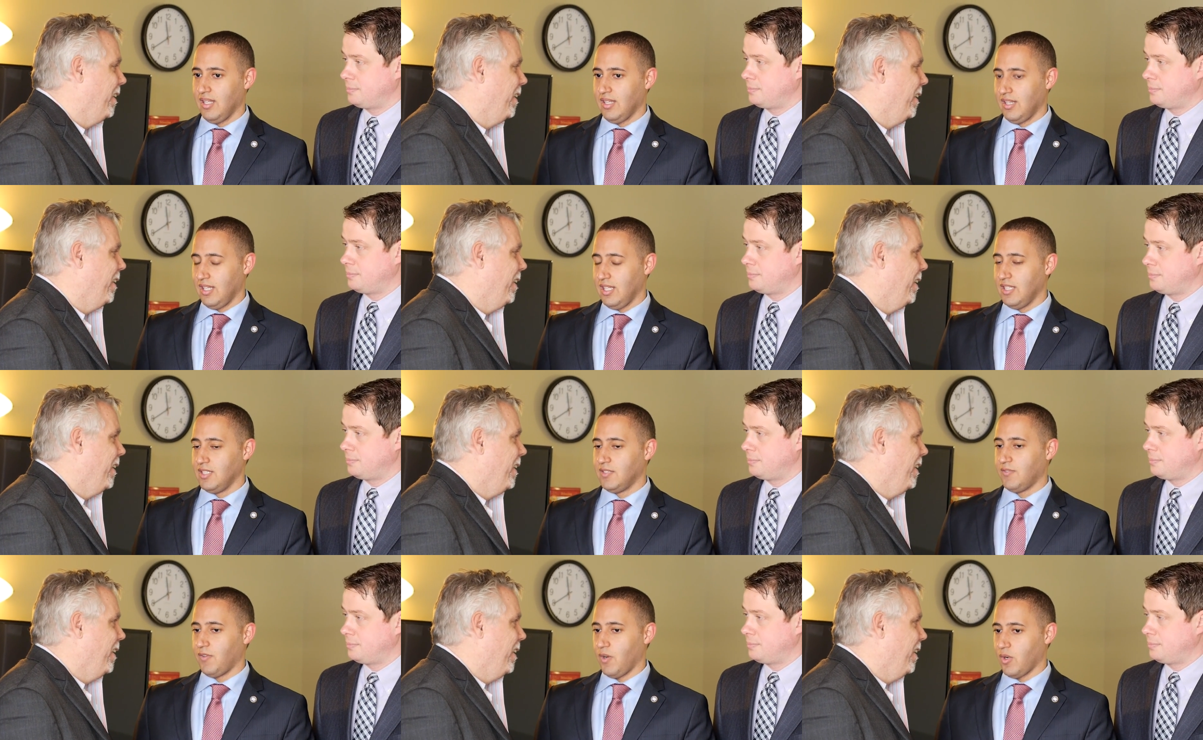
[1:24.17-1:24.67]

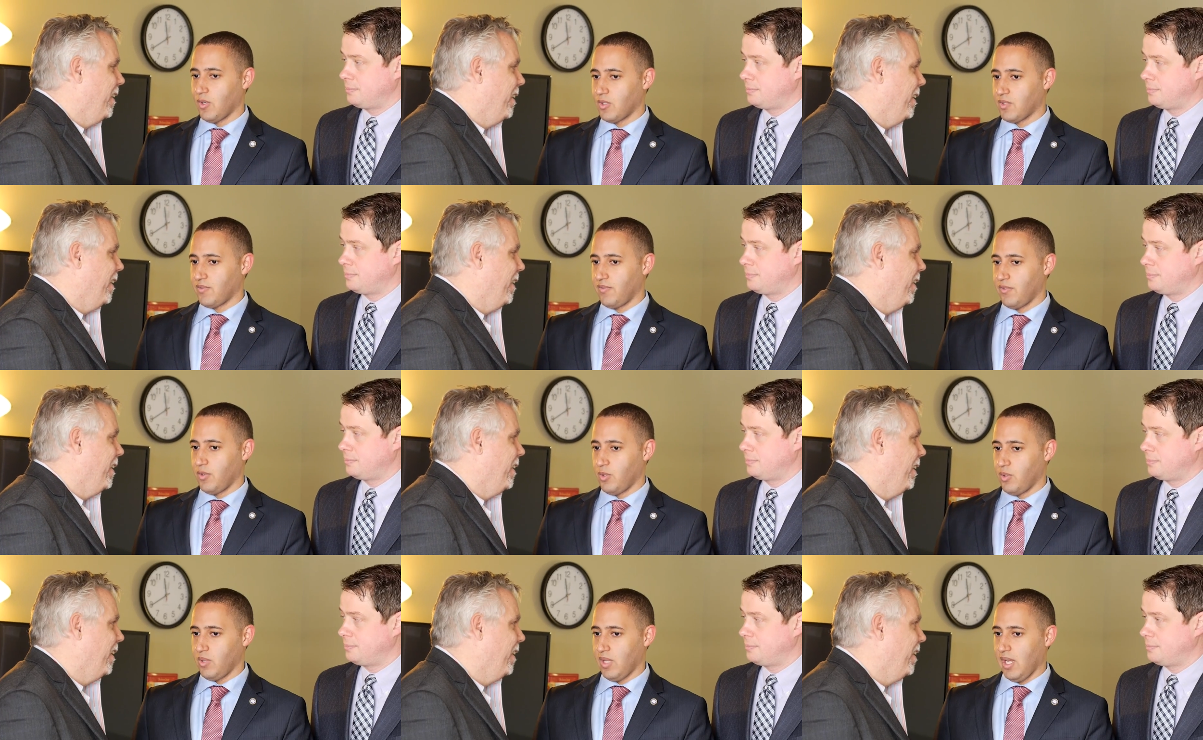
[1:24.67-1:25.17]
Speaker 1: these folks
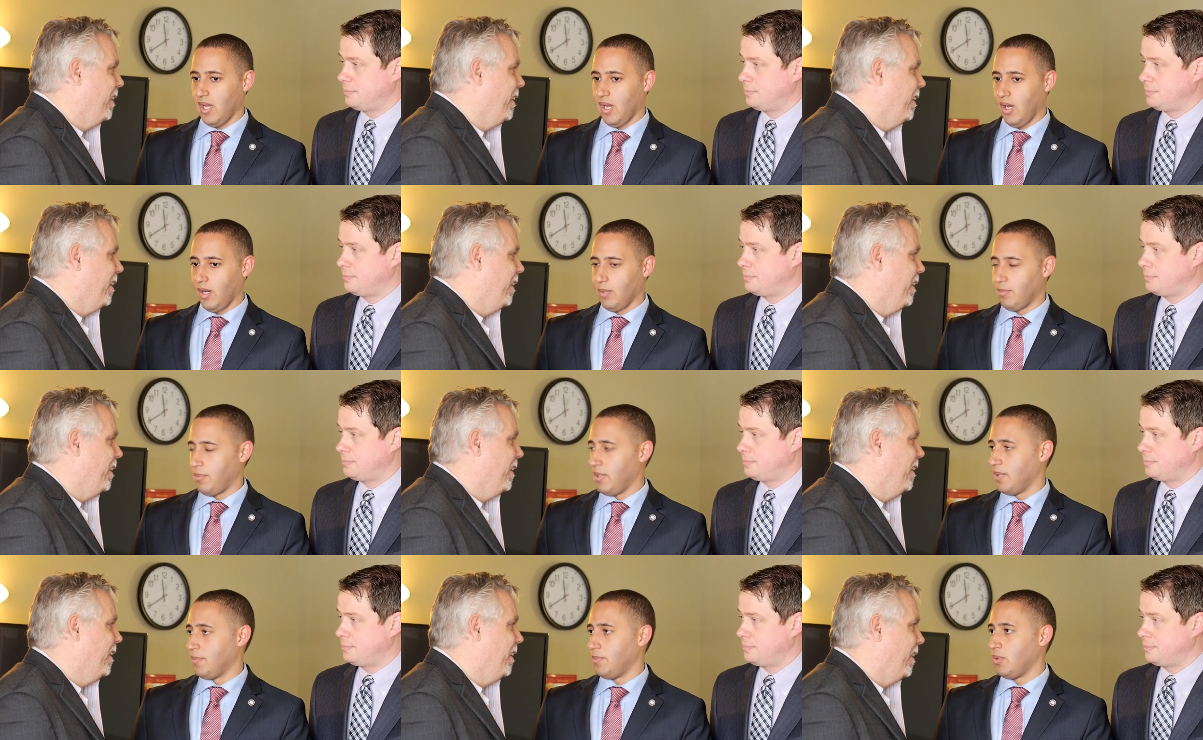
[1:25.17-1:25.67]
for who they are,
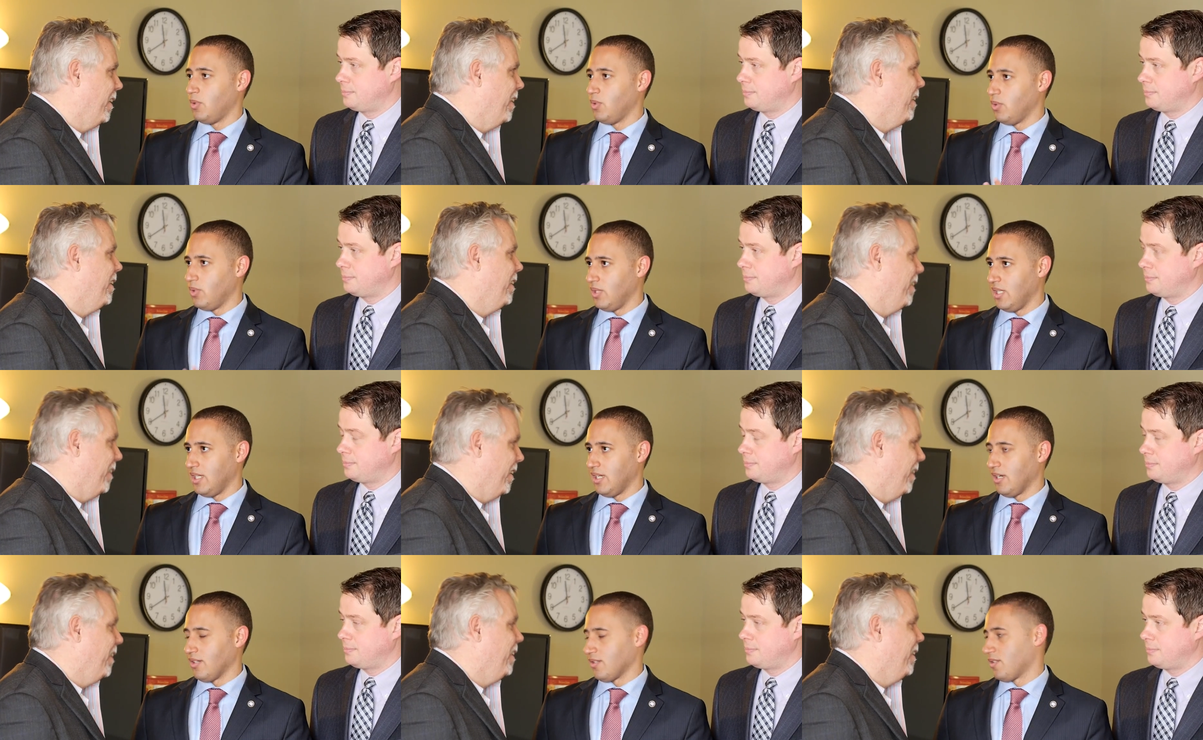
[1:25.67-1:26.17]
people who
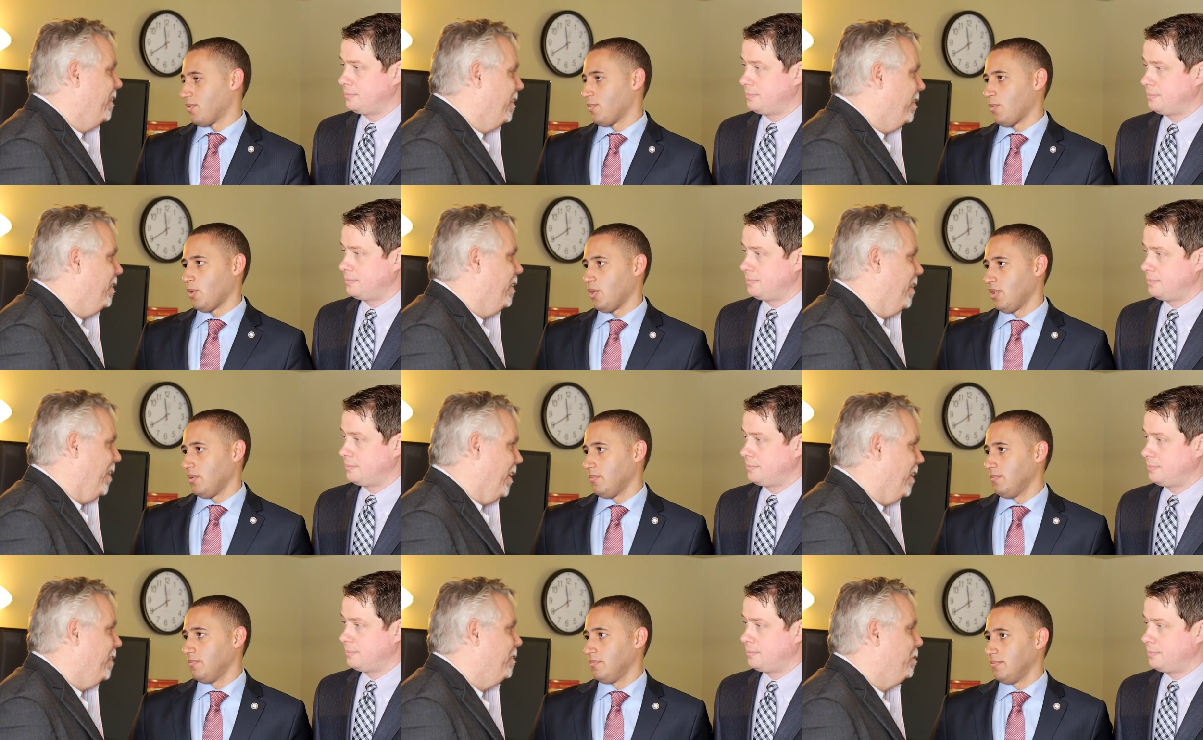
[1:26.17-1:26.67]
need our
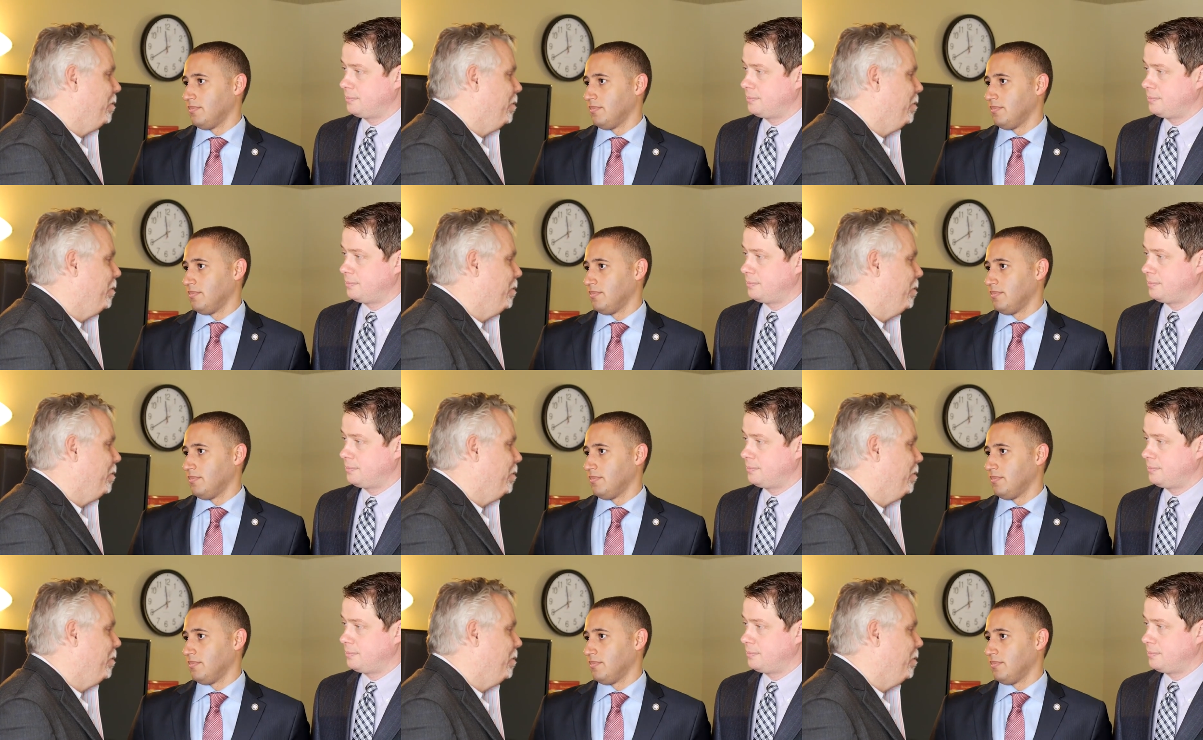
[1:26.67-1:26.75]
support.